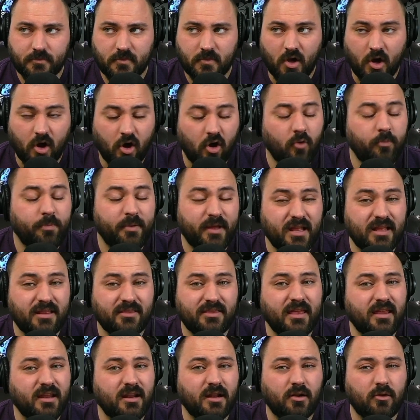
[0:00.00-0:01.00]
hoping
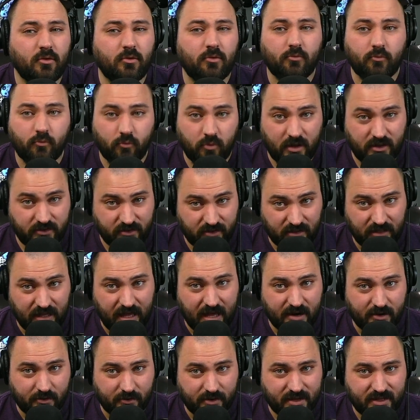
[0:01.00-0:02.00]
that it'll win the
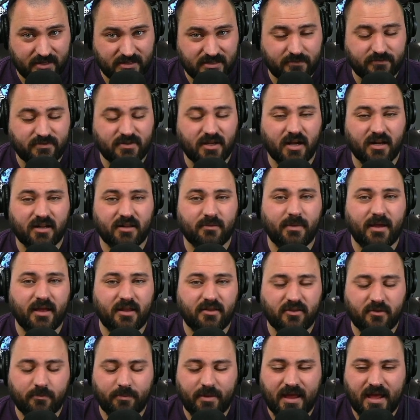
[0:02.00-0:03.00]
lottery, as I've talked about
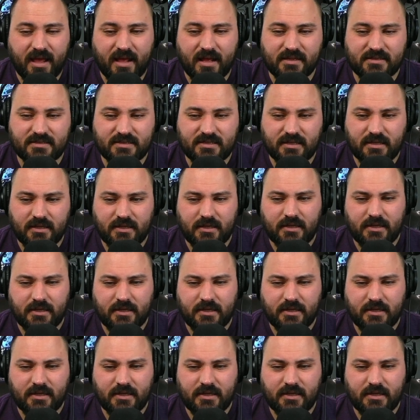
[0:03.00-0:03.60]
in the past.